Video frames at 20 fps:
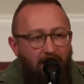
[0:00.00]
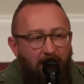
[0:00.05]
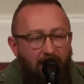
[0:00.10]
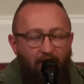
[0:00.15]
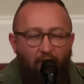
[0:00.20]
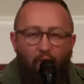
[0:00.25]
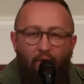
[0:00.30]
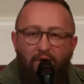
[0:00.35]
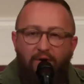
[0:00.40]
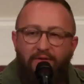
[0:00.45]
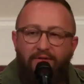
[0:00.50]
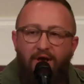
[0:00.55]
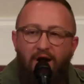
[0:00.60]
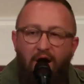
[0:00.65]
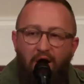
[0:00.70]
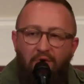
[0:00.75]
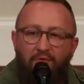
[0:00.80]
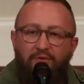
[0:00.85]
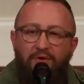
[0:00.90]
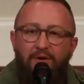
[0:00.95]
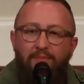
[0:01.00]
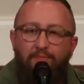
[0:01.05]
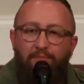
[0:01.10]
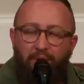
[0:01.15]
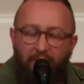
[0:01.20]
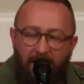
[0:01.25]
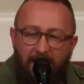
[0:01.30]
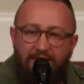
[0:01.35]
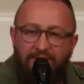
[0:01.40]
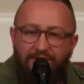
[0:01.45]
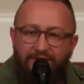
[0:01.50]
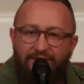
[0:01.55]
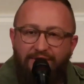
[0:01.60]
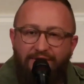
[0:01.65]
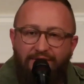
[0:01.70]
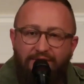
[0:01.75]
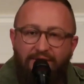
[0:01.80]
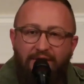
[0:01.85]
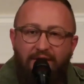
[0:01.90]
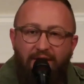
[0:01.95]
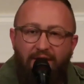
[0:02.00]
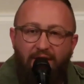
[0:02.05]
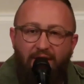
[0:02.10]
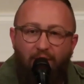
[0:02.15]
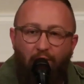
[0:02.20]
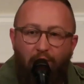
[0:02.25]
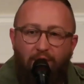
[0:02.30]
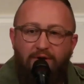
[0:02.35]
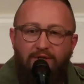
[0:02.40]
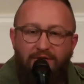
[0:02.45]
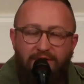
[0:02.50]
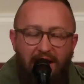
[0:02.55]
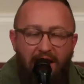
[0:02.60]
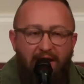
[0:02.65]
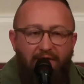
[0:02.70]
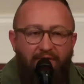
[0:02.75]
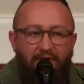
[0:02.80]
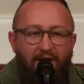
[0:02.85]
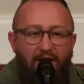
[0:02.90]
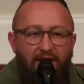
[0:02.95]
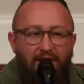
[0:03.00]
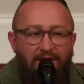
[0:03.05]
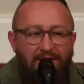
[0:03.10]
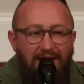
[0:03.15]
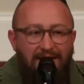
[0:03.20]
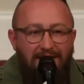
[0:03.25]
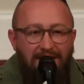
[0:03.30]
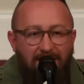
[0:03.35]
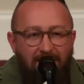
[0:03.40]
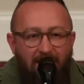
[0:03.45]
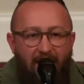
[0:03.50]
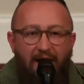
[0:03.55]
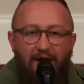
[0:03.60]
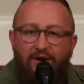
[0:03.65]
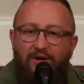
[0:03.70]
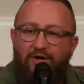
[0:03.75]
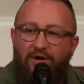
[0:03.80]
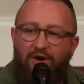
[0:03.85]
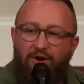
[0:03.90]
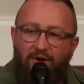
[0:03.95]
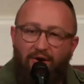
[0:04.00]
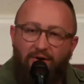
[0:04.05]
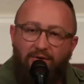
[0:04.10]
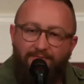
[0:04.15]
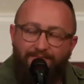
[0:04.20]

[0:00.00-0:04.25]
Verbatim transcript: Uh, one of the only places where death did not occur